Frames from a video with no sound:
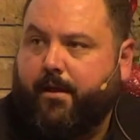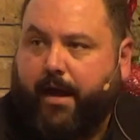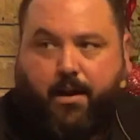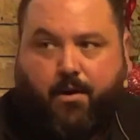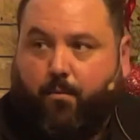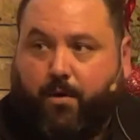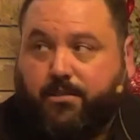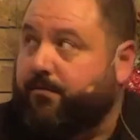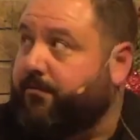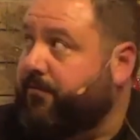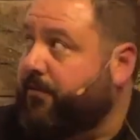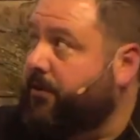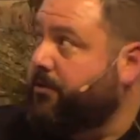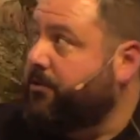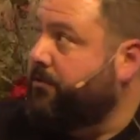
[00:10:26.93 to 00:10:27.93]
And it wasn't
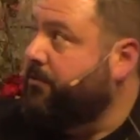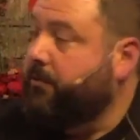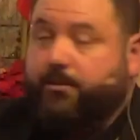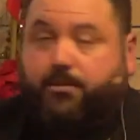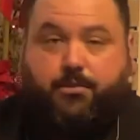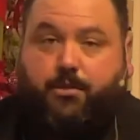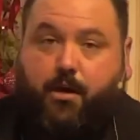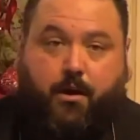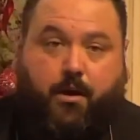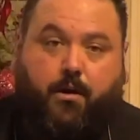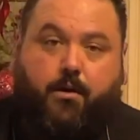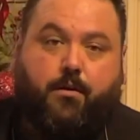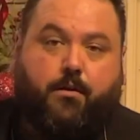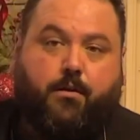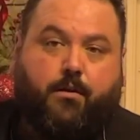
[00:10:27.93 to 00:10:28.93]
first through a
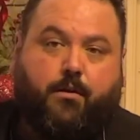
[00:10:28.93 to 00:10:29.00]
star,